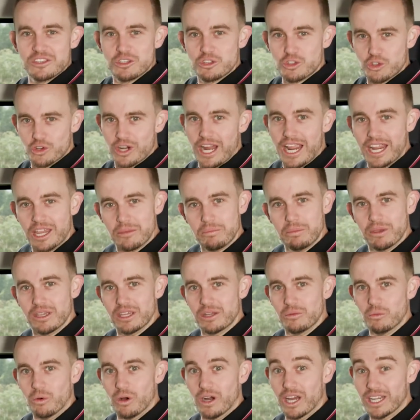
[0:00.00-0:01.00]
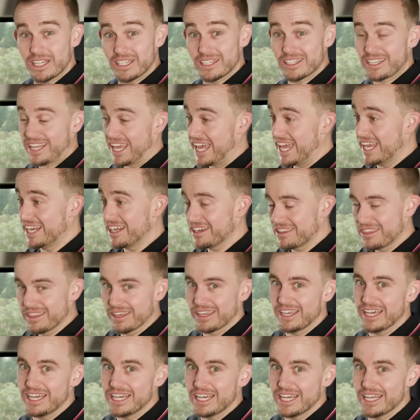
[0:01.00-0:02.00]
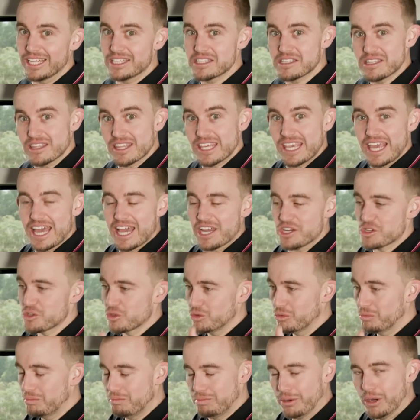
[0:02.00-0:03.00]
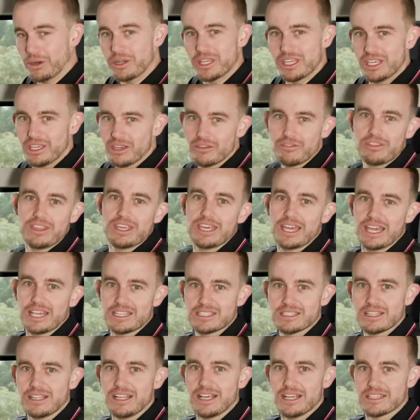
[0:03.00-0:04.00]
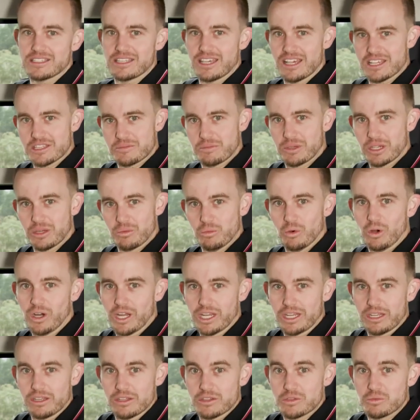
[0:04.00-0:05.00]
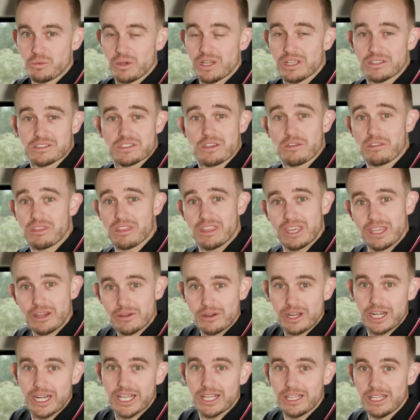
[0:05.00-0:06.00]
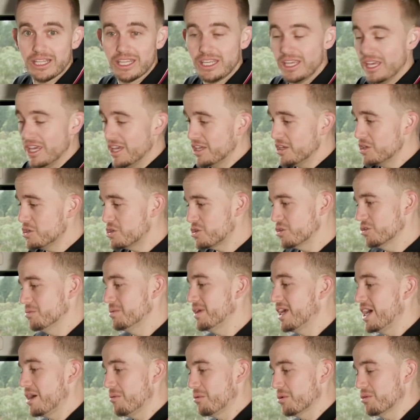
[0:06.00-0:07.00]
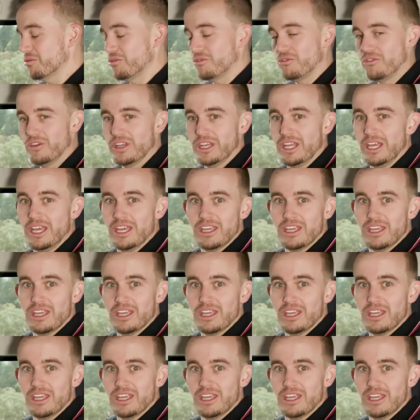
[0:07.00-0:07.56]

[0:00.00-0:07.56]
the track been widened and the guards, the actual body of the X-Class has been widened as well. So theoretically, you should be able to fit